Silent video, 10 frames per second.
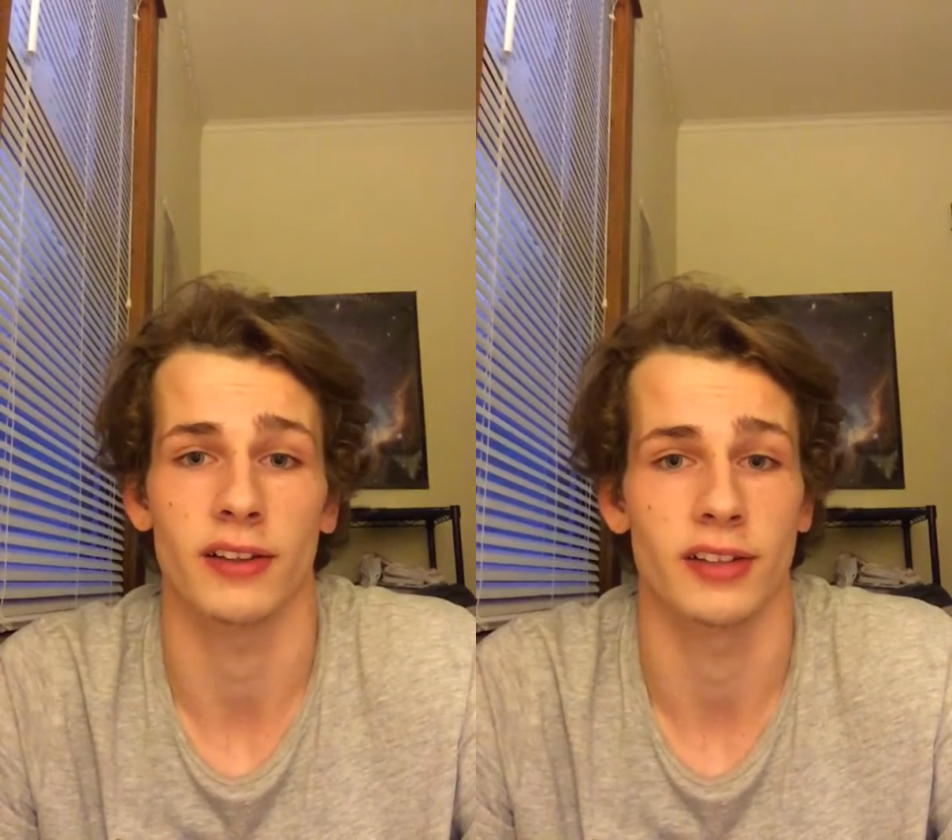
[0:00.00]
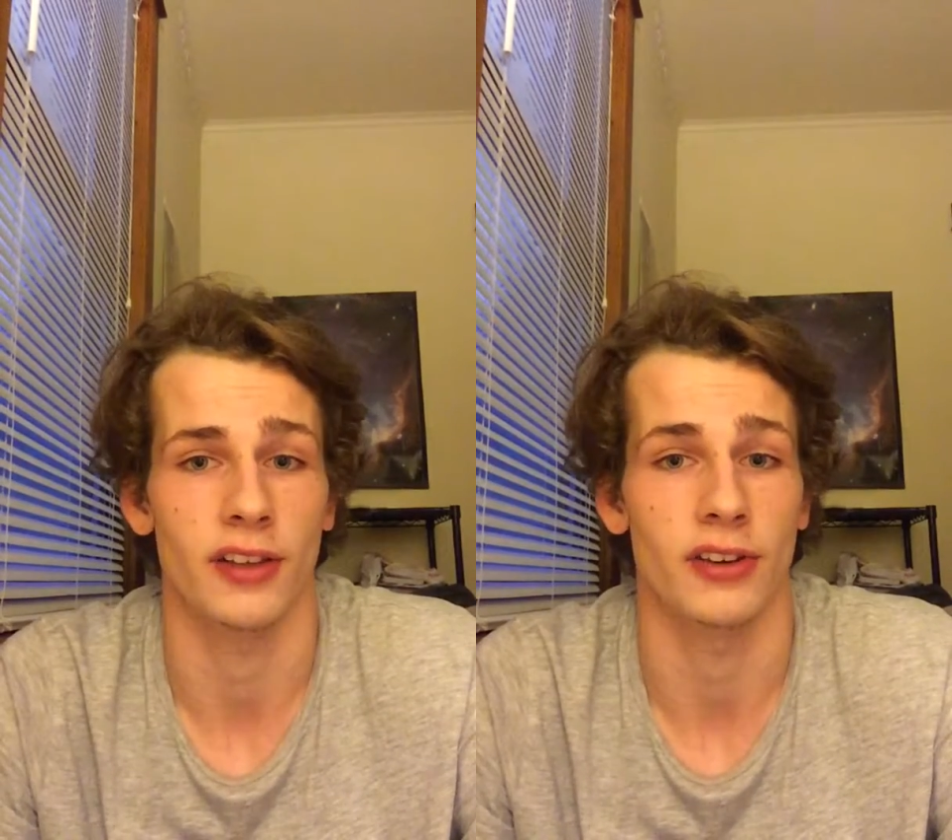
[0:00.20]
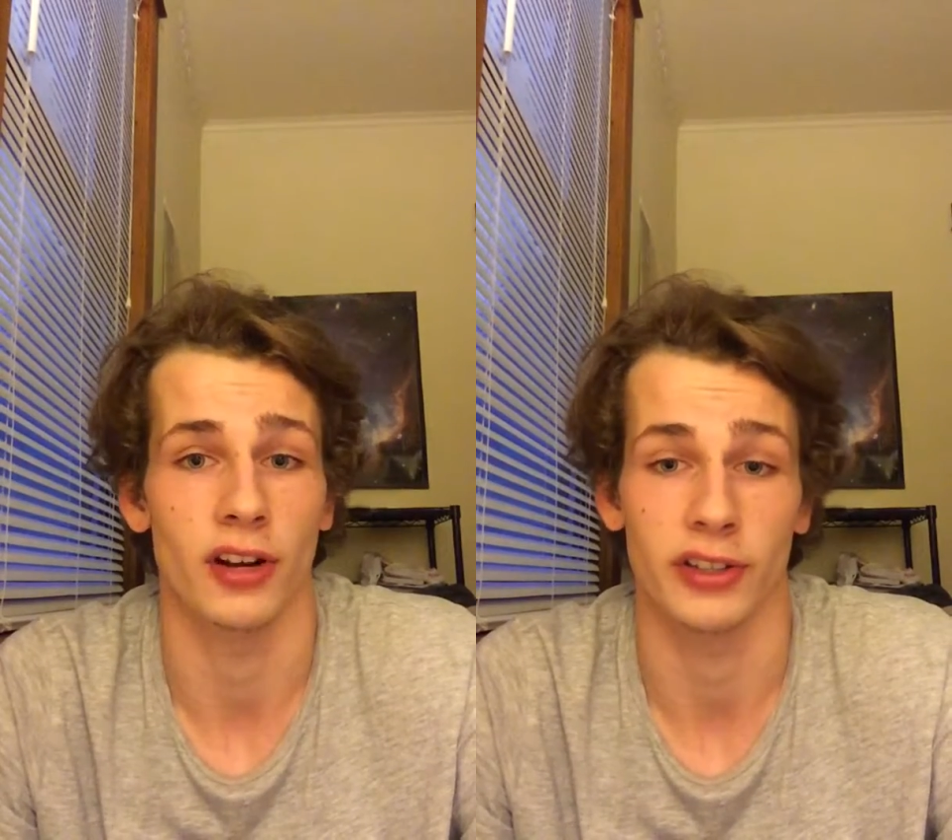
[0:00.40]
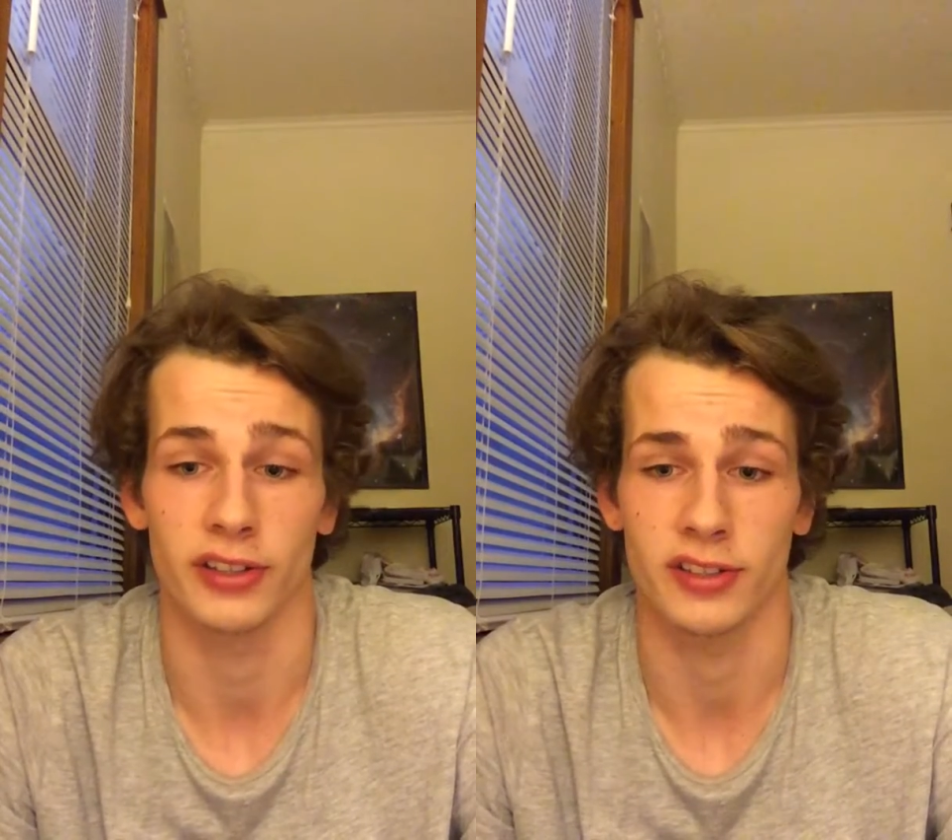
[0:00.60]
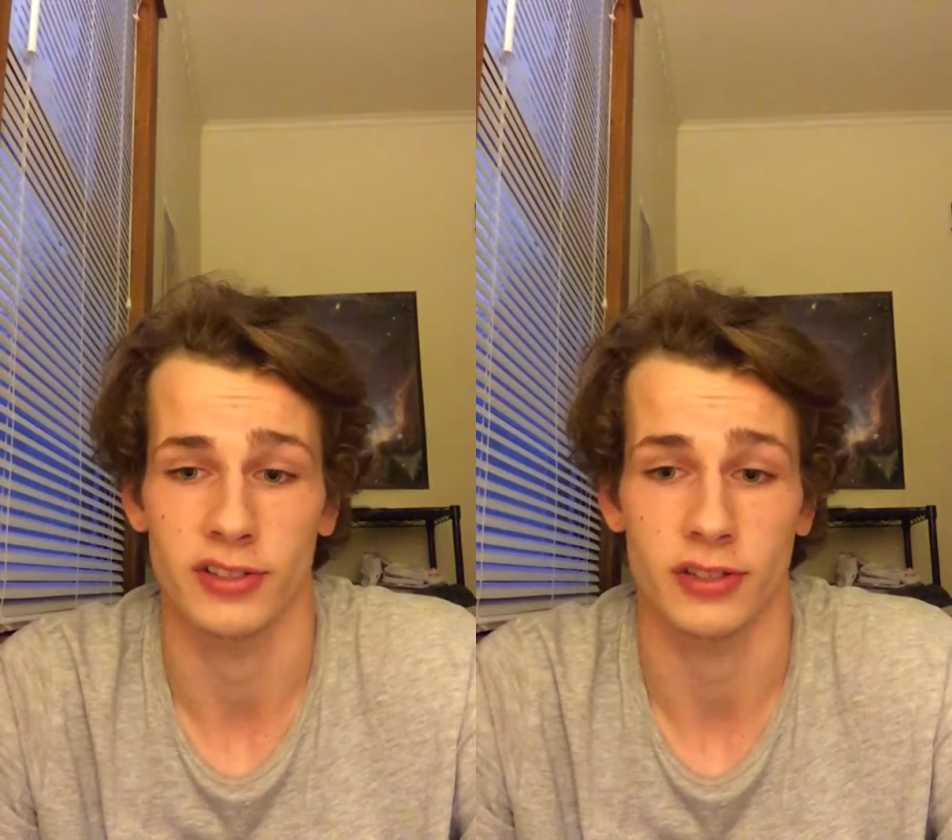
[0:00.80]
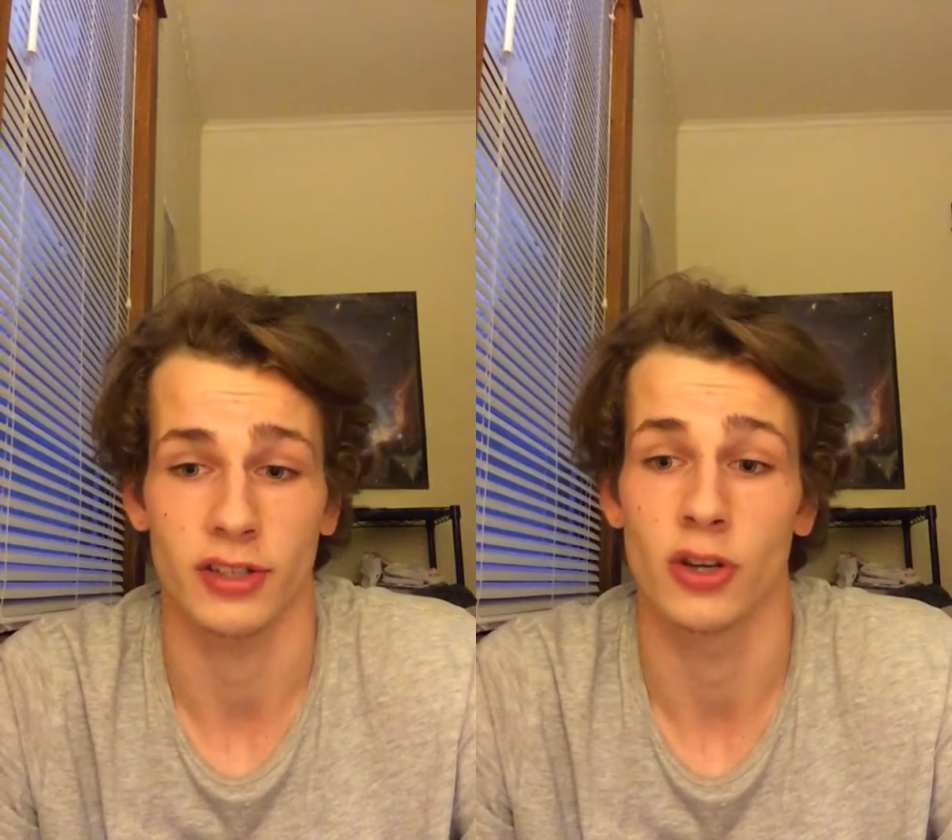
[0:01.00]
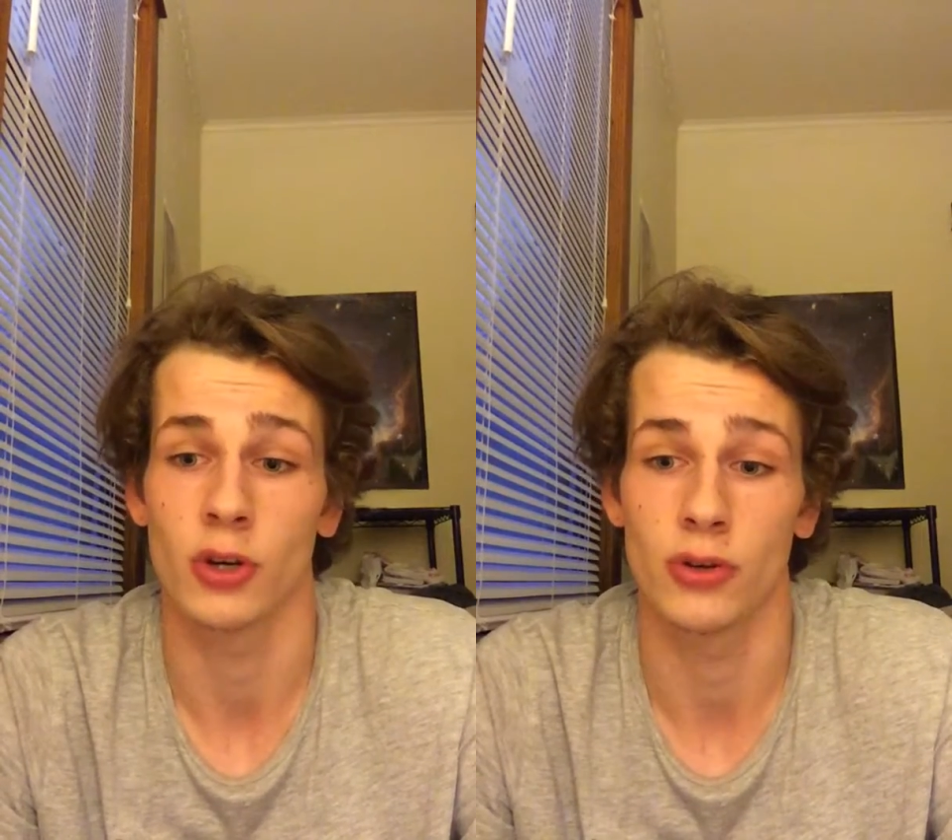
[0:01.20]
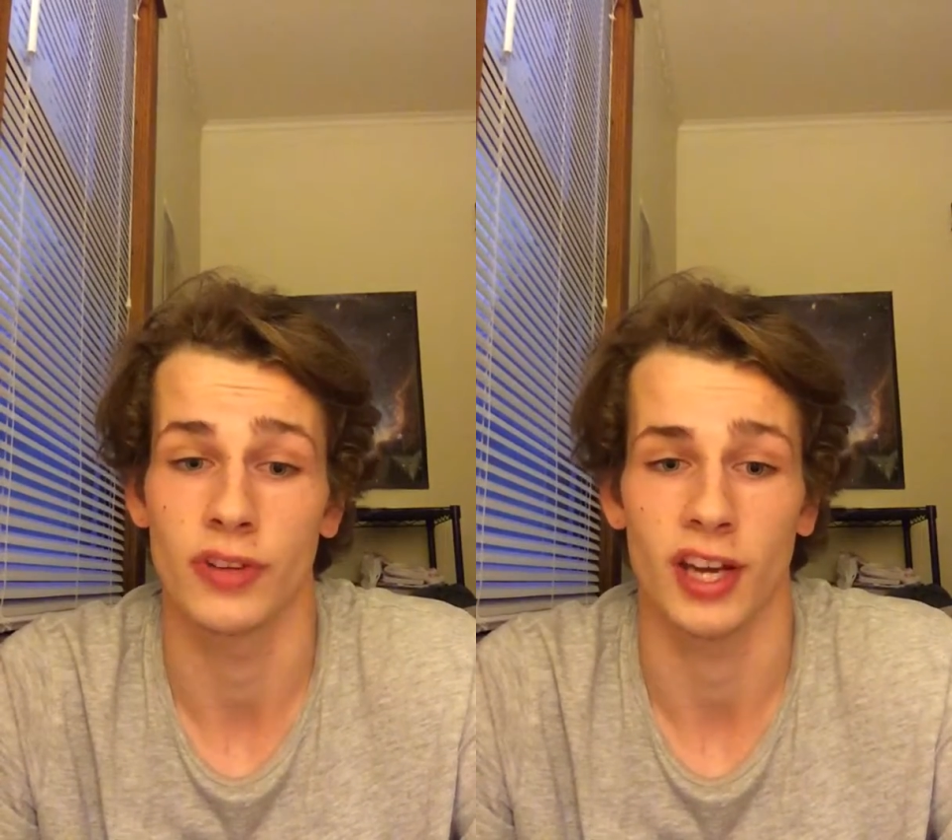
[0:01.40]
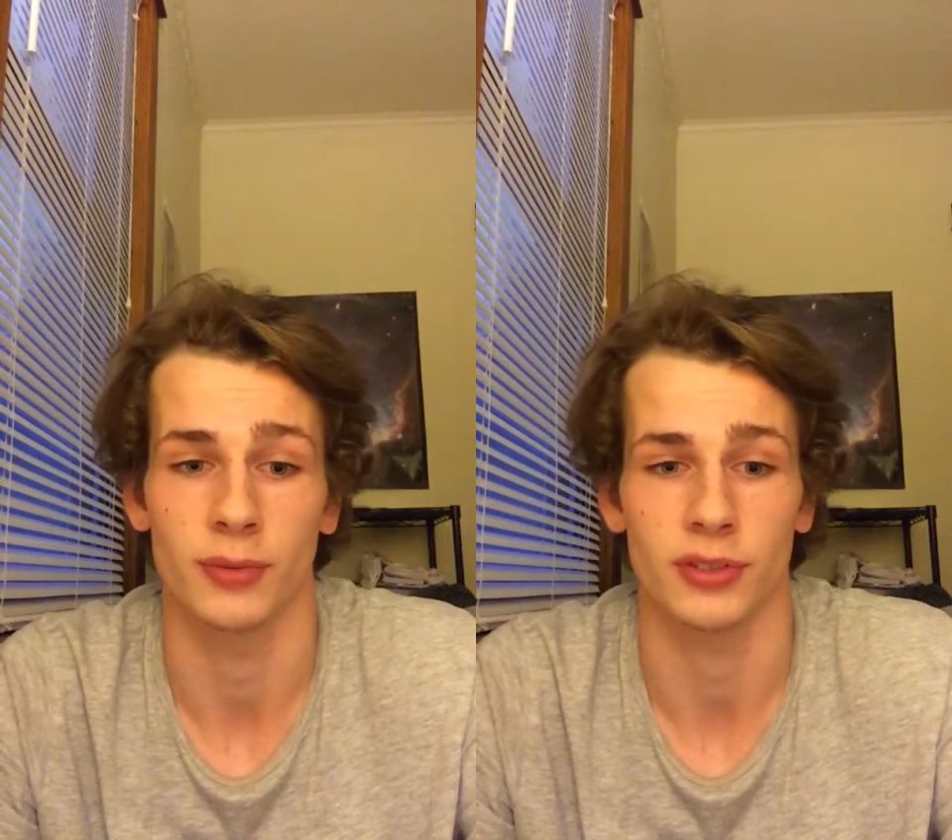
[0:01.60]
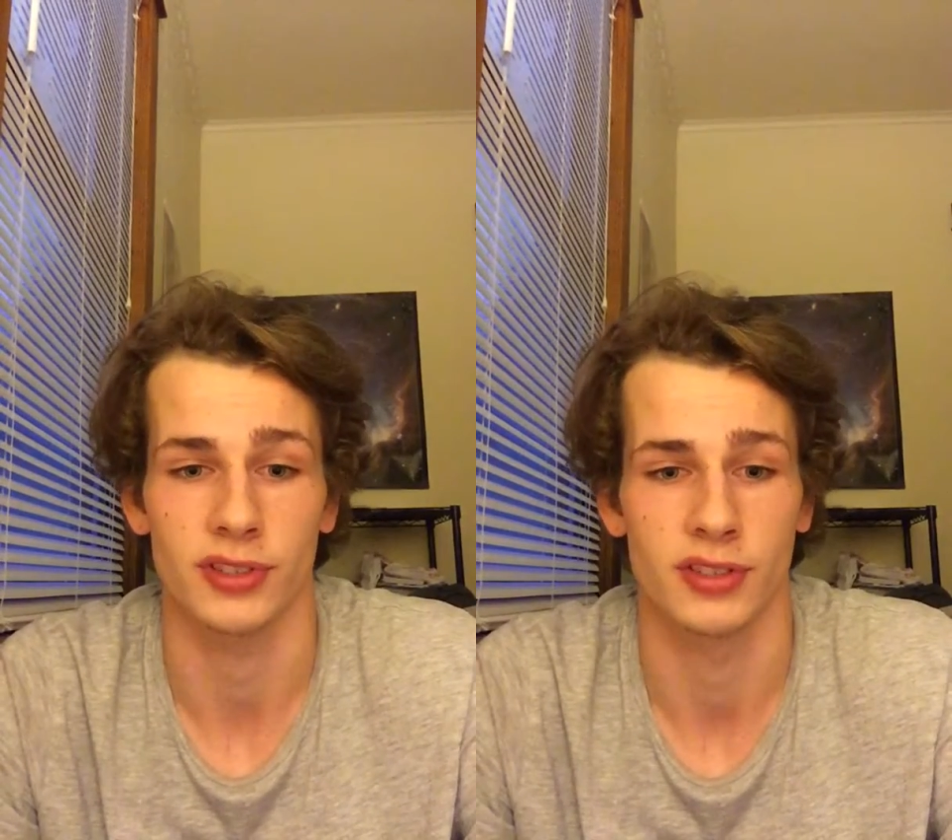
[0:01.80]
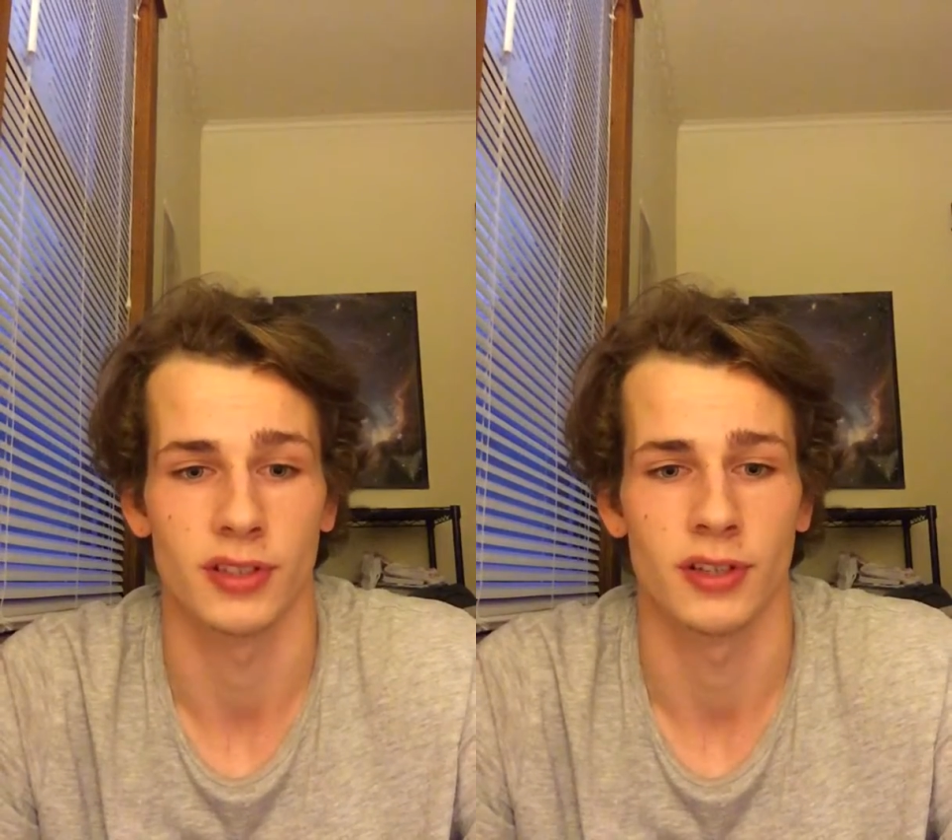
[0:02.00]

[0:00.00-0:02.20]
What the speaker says: and other ungulates or hooved animals.